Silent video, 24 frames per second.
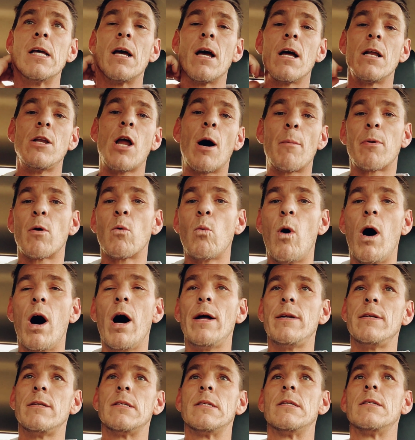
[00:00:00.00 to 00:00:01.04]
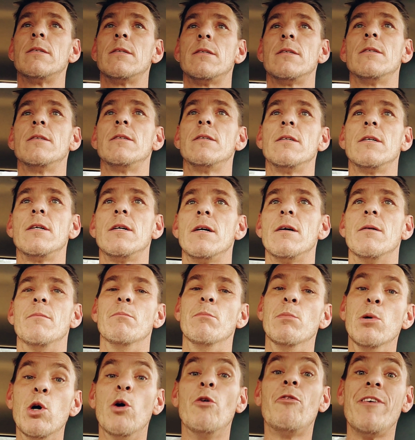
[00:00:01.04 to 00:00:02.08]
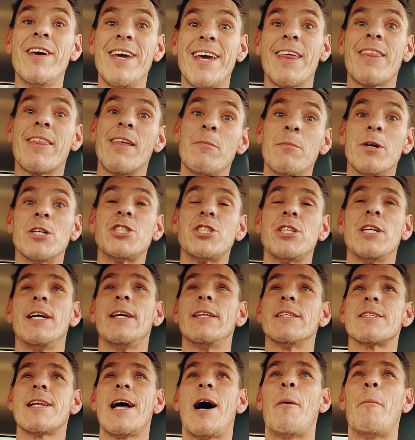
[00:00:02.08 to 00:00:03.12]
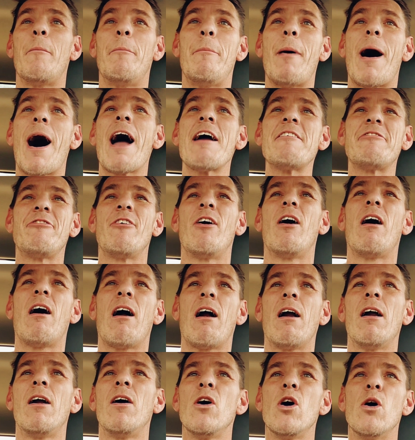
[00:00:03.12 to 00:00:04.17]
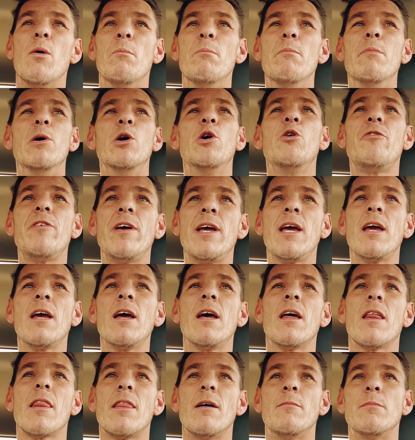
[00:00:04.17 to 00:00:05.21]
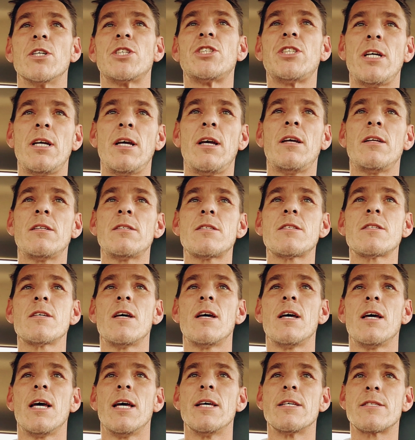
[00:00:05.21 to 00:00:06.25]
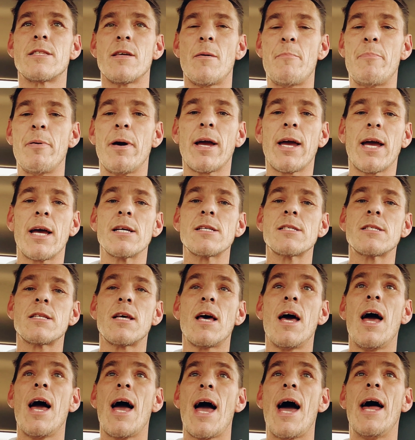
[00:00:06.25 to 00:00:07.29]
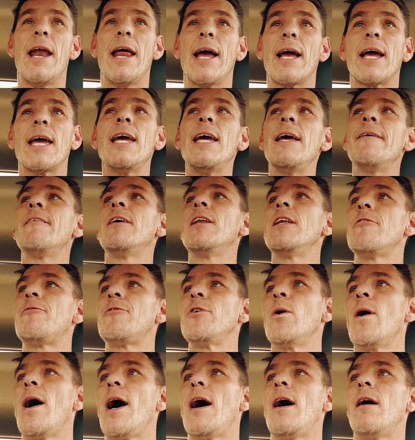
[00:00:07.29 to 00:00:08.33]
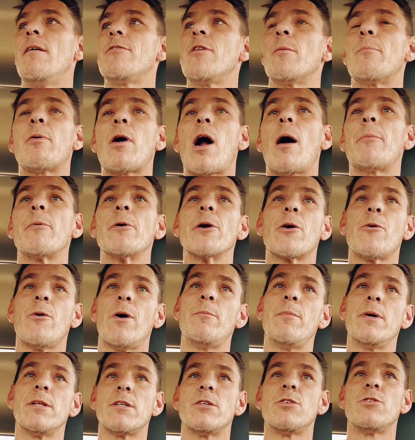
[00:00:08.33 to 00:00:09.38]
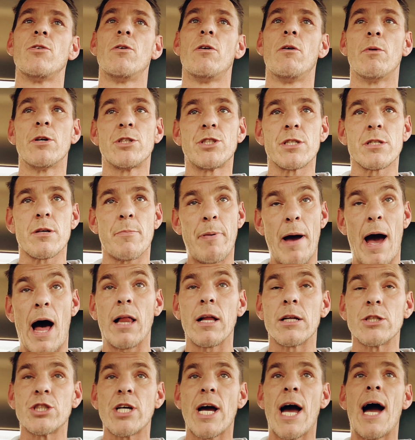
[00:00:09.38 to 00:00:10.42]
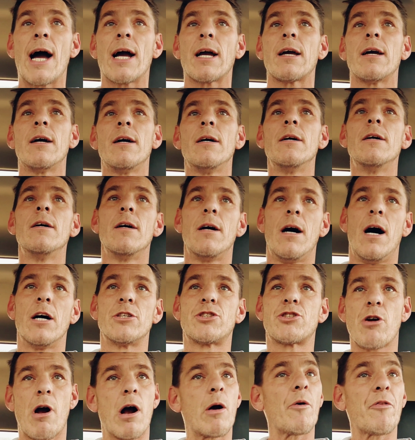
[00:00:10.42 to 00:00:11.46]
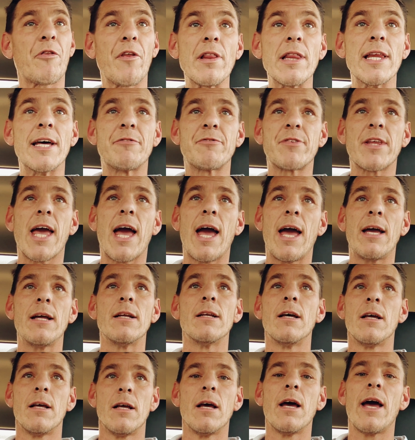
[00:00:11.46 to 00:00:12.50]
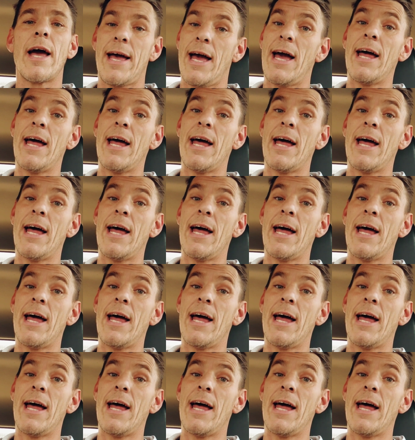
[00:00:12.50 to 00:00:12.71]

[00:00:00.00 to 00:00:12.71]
Number 1, moving the machines. Now, by far, moving the machines is the biggest headache. Even if you have the proper equipment to do it, which is a pallet jack, a truck with a lift gate, and